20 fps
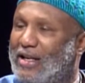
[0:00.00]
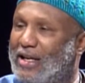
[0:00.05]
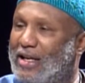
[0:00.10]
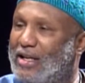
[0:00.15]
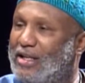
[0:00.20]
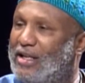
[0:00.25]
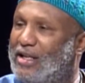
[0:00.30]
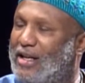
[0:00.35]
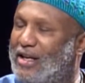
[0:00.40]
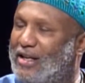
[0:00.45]

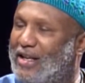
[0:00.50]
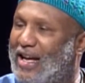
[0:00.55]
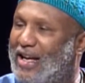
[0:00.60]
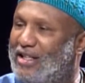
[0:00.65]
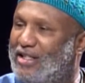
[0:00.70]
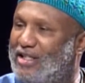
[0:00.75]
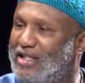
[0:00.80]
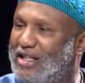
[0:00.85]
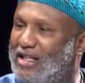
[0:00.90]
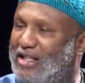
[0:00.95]
ended in
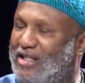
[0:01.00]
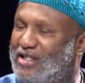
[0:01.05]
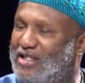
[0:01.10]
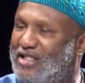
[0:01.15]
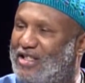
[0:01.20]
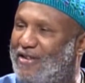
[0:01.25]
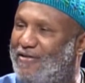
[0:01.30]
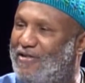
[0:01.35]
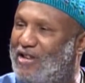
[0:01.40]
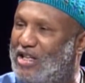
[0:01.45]

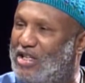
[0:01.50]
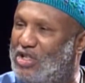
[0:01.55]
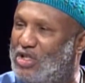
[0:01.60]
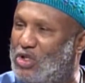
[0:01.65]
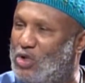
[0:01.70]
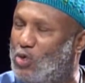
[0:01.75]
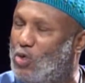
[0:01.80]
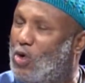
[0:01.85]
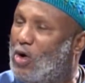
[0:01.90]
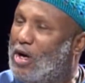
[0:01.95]

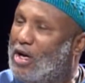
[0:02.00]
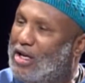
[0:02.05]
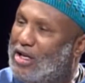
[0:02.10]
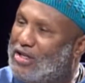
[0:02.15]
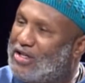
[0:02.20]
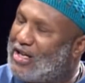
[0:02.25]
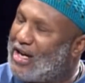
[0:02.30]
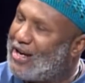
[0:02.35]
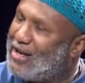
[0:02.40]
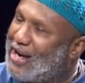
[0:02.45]
1972?
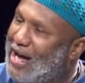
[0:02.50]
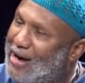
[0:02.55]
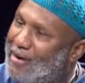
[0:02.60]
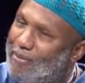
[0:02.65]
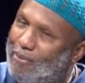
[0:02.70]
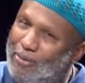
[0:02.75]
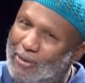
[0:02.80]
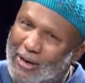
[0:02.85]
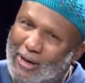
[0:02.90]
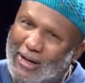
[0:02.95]
Is that not
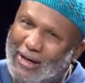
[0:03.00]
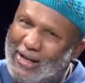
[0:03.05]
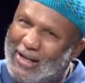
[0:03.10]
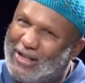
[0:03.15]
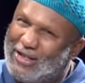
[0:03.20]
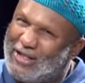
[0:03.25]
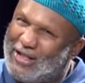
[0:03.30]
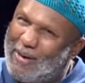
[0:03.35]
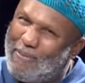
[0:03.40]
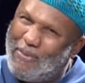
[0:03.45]
a,
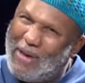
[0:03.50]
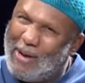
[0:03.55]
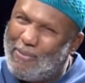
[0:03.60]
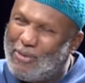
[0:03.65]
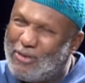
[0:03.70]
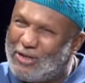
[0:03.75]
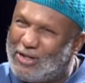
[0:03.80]
some people